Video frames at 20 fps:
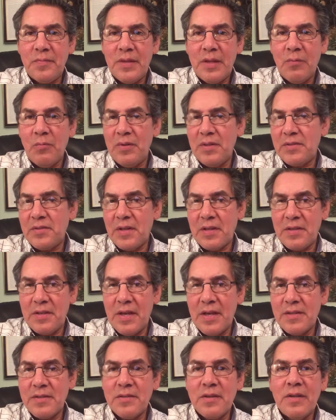And when they say
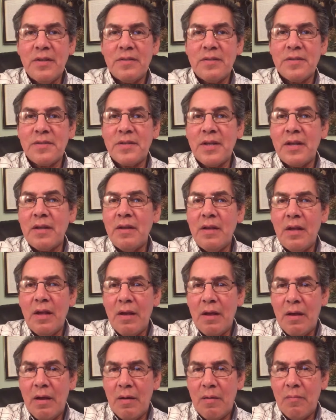yes, just say,
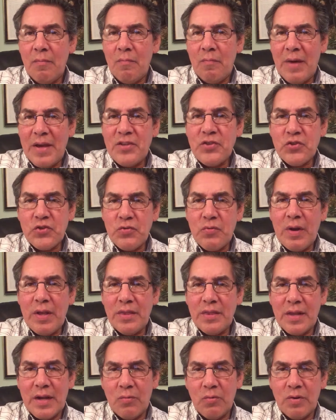my
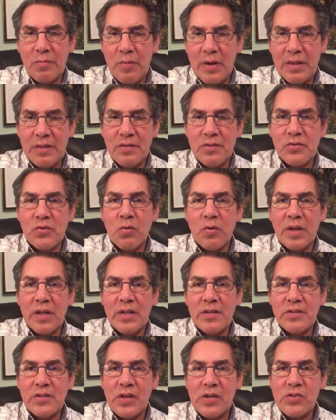strength that I would bring to this
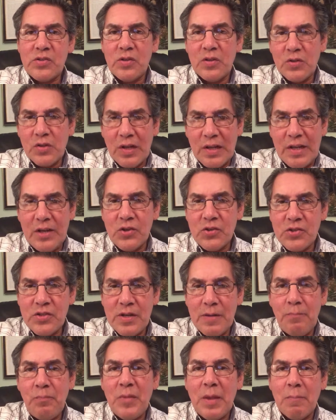organization is
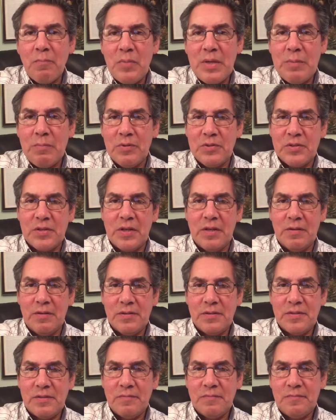leadership and people
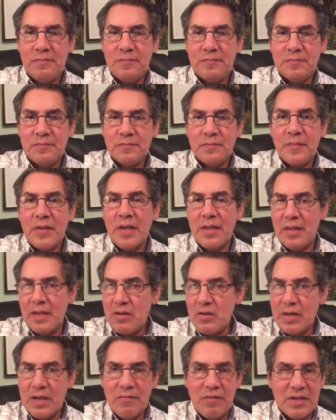skills. And then
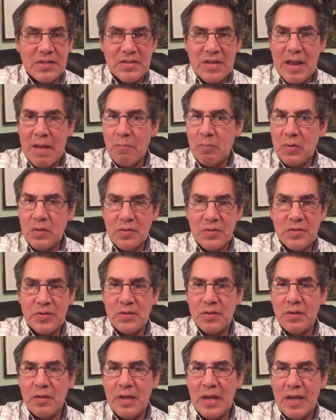you give
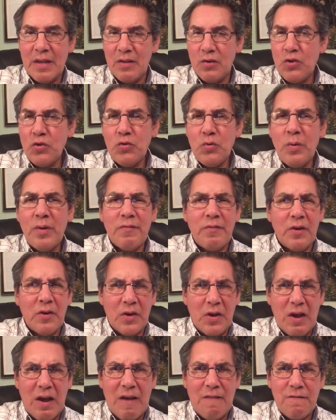examples, and you do it very
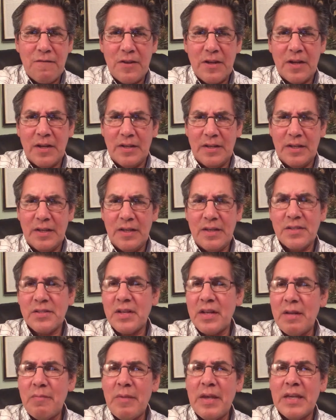confidently. It's
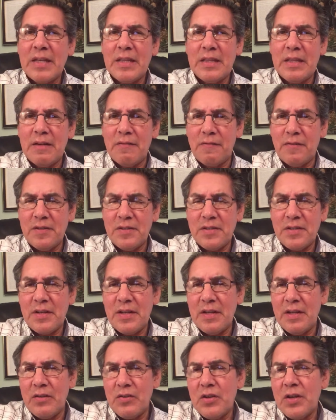going to make a difference.
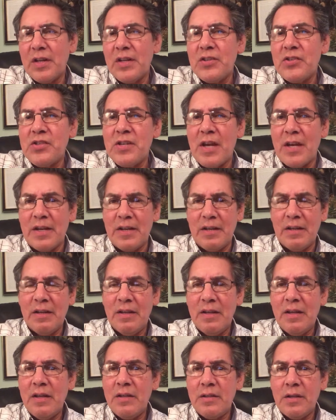You're going to shine.
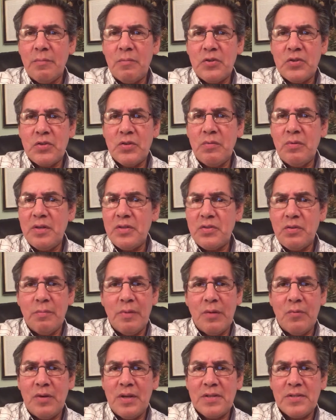Number 2 is you
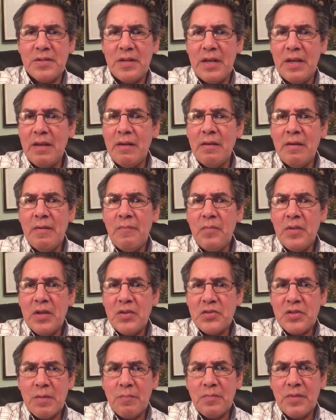may want to say,
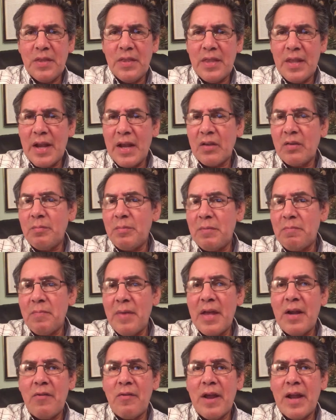something that I could be
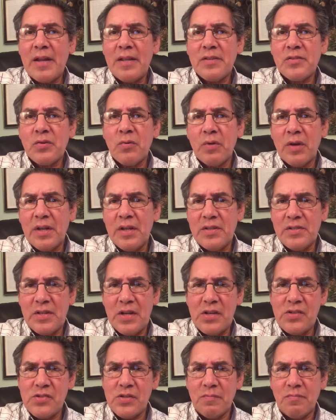better at is
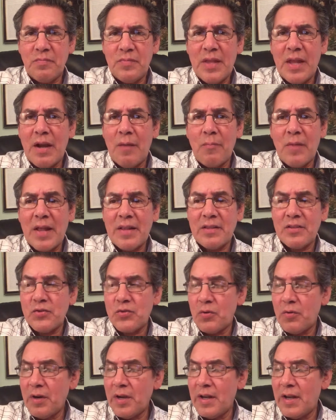organization. That I'm not
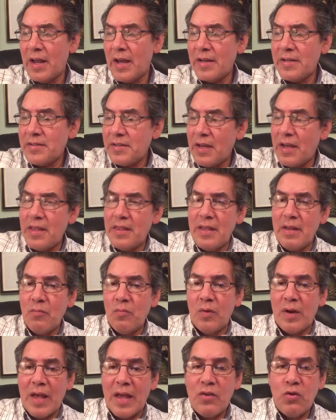disorganized. And then
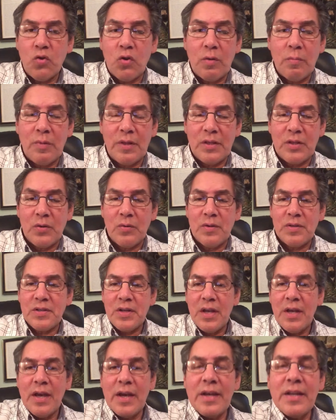what I normally do is
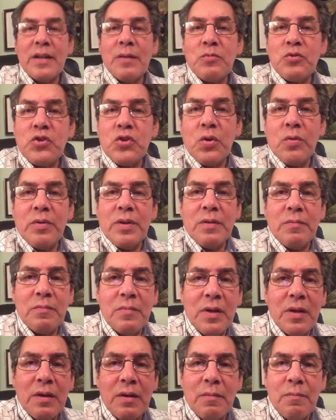I end up showing
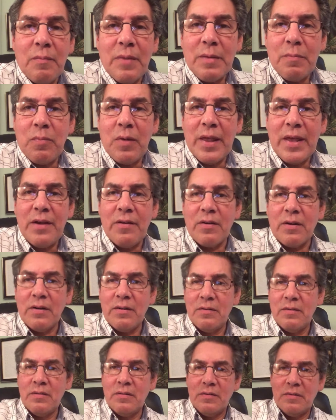them my planner
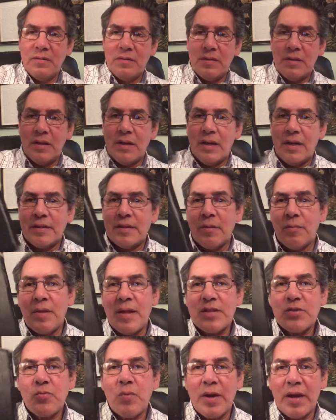and let them,
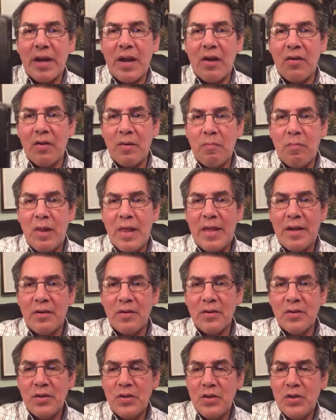that's why I carry a
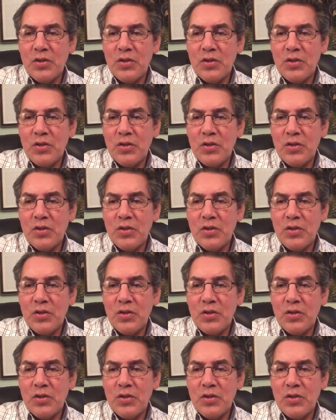planner.